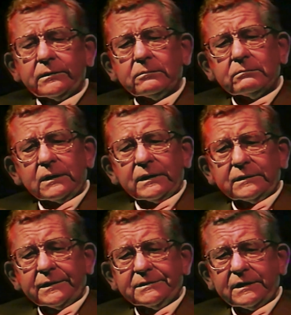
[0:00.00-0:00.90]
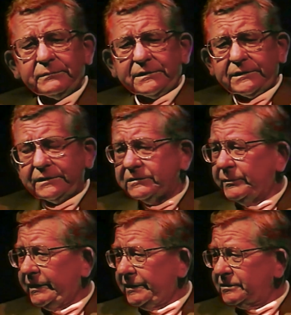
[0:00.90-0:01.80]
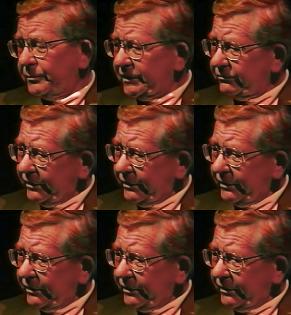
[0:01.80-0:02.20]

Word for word: So they sent me to intermediate